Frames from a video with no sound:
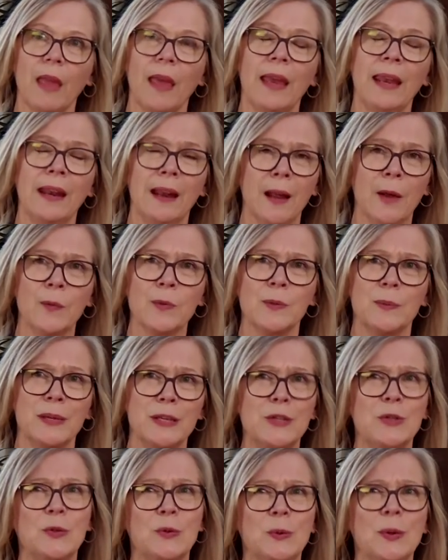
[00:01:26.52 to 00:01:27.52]
and helps me
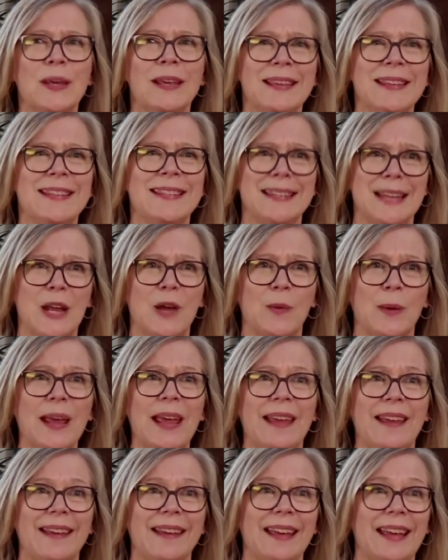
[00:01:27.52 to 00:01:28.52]
to stay
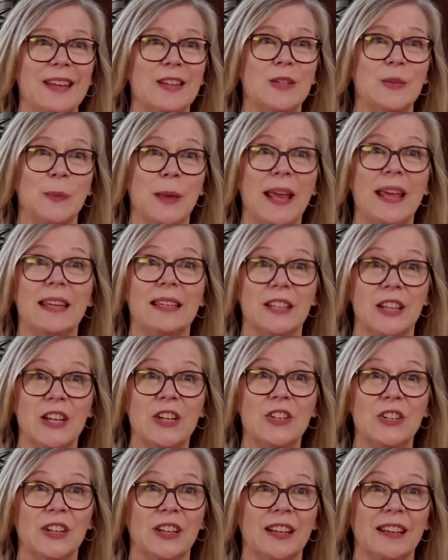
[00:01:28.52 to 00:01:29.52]
awake and to pay
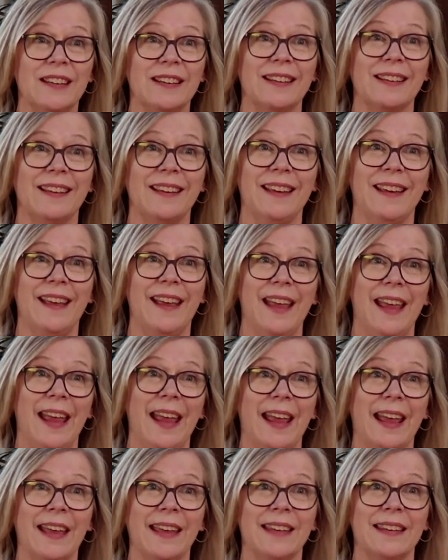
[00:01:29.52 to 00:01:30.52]
attention
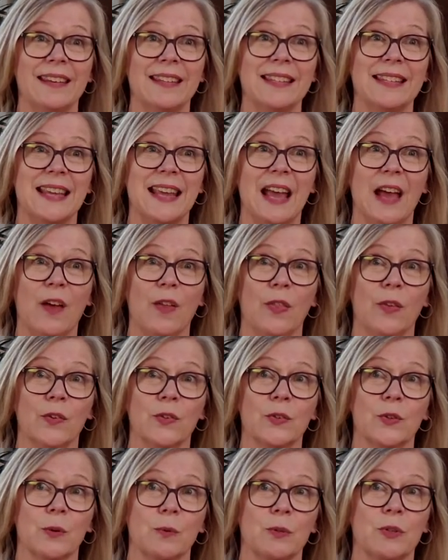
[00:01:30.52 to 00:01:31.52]
and see how those
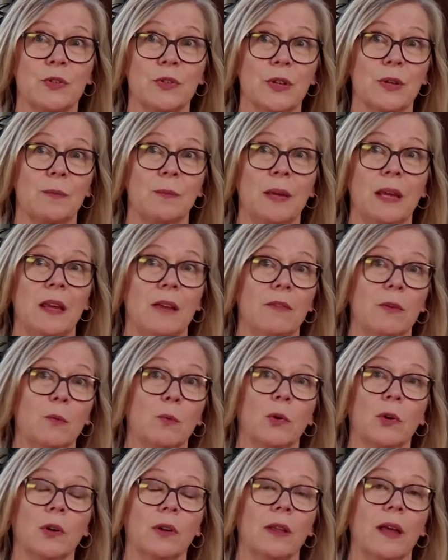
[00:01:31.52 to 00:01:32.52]
scriptures could be even
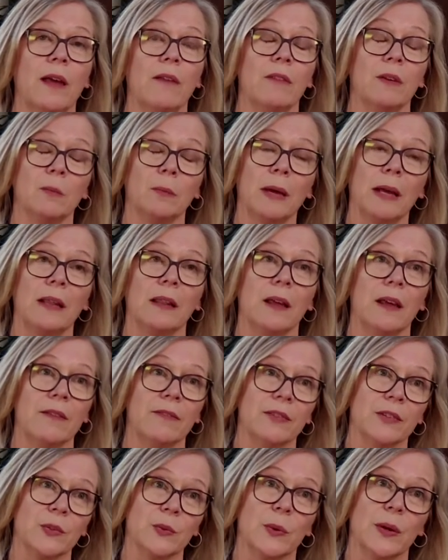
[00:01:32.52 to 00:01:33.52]
more alive in my life
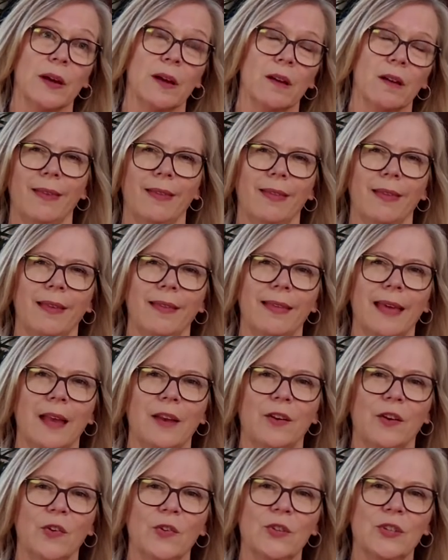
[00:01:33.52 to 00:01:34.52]
as well. I think that
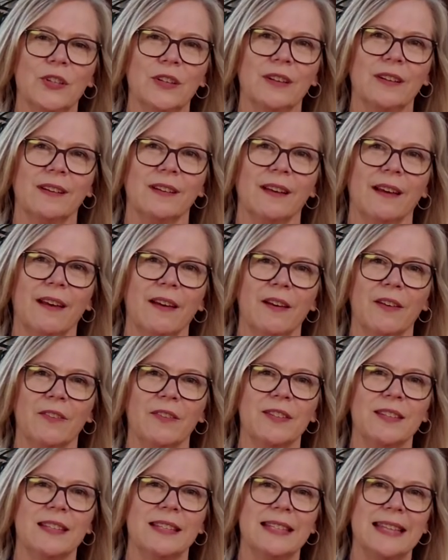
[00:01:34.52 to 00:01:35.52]
notion of
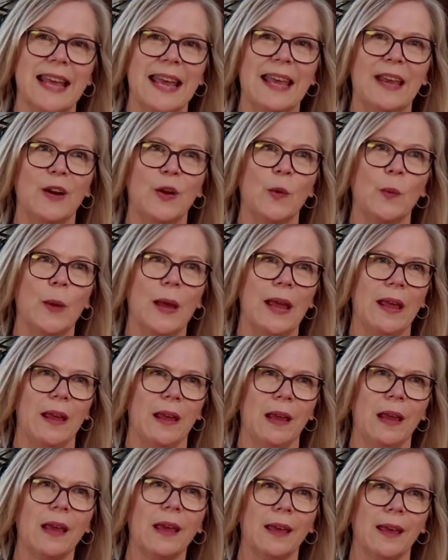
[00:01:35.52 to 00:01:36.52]
staying
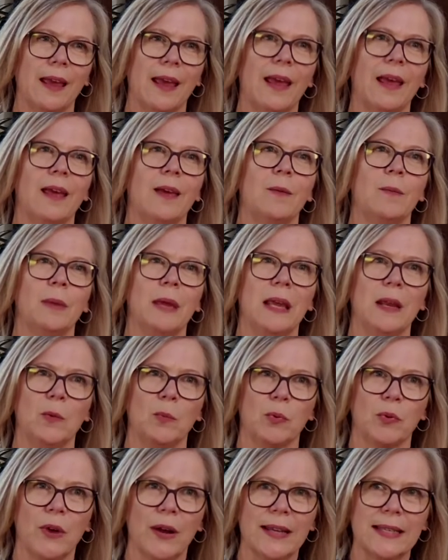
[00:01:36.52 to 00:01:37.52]
awake, being
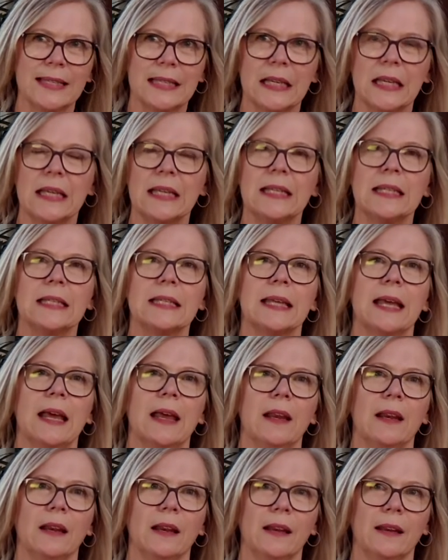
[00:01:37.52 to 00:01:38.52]
present,
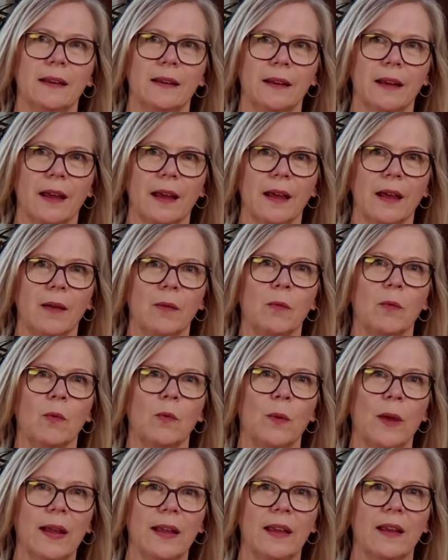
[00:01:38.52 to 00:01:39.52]
and um,
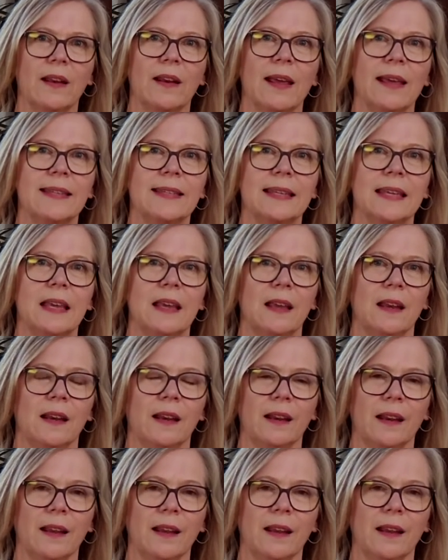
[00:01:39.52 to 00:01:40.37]
recognizing